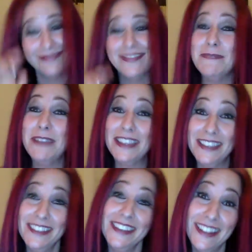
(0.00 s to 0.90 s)
I might
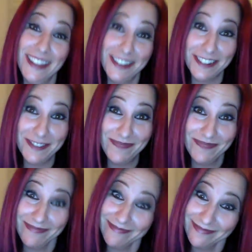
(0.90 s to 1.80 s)
kill a cat later.
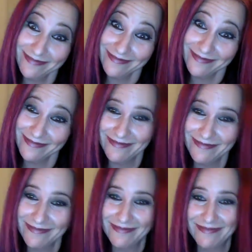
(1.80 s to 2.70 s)
I'm
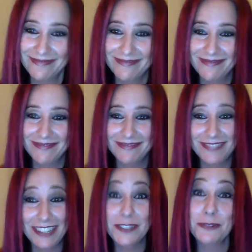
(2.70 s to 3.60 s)

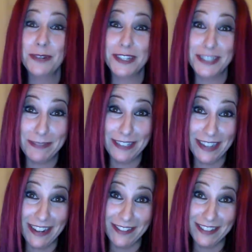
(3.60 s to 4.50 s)
getting a little worked up
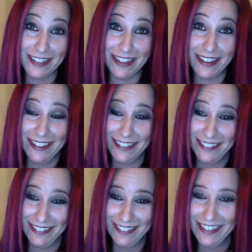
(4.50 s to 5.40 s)
tonight, I have to say.
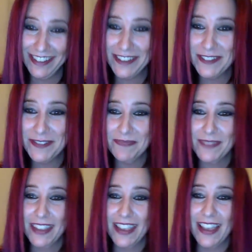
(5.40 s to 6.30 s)

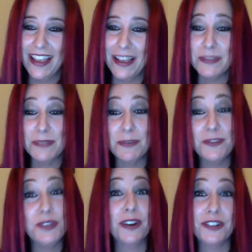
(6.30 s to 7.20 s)
But some of
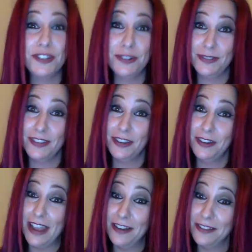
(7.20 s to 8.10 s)
you are too, so
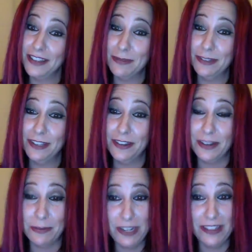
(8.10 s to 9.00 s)
I don't think I'm alone.
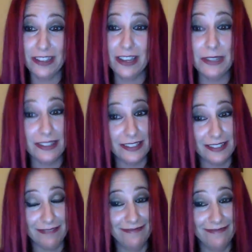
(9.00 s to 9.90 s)
I'm reading the comments,
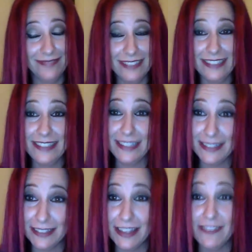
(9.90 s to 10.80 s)
and I sense a
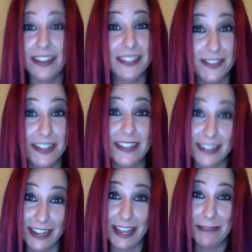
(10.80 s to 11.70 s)
lot of activity is going
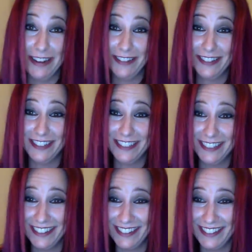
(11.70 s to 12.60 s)
to happen after
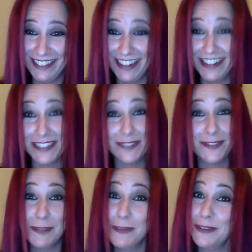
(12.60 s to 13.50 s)
tonight. And it's a
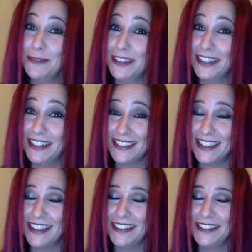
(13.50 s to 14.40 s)
full moon, what can I say?